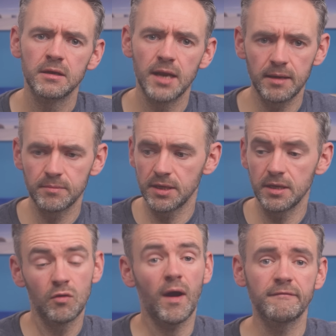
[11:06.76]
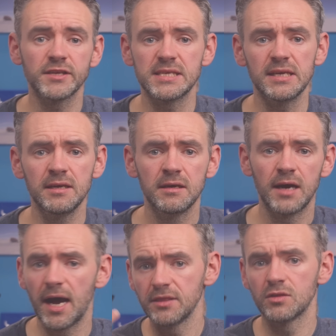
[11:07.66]
namely gravity
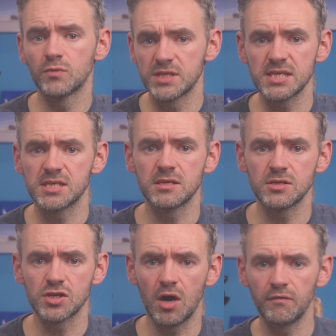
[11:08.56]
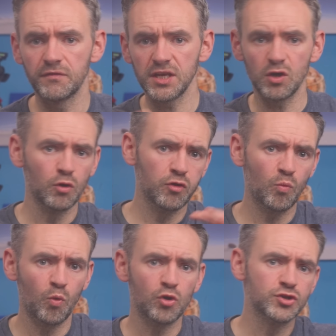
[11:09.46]
and the resistance of the other
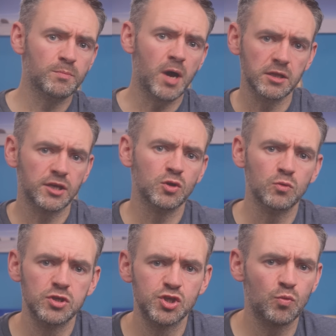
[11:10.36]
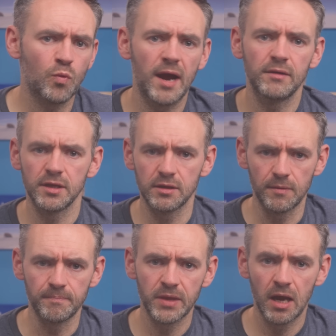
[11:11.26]
water molecules surrounding
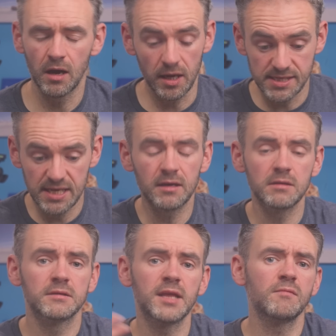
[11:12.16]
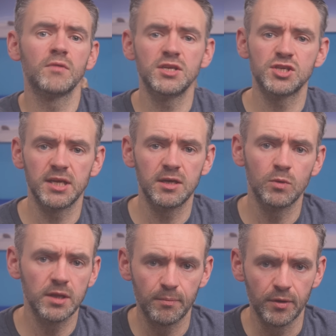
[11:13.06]
them, until they reach an
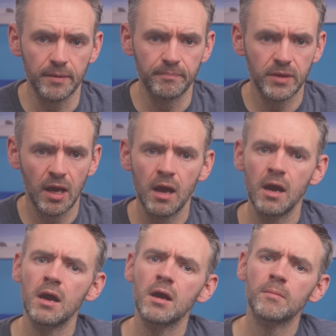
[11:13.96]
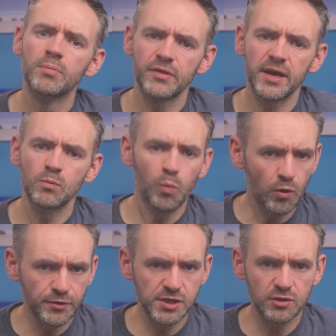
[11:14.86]
equilibrium. But then
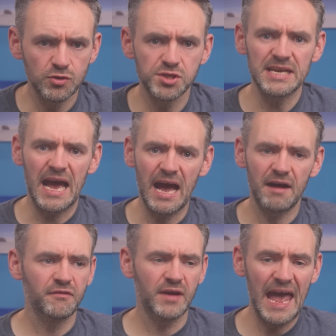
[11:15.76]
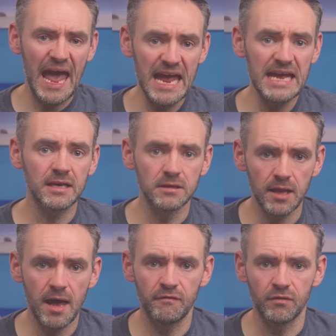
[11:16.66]
water doesn't have a
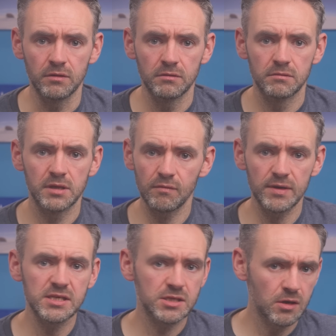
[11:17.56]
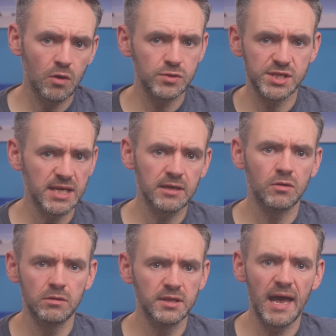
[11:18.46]
level. There is no
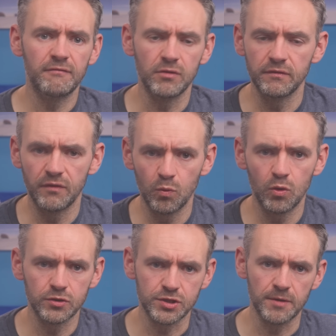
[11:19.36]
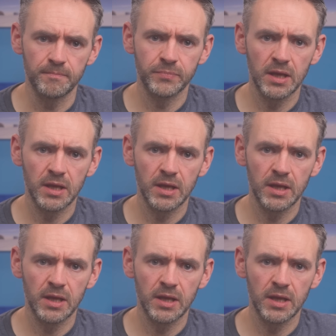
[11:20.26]
single level for water.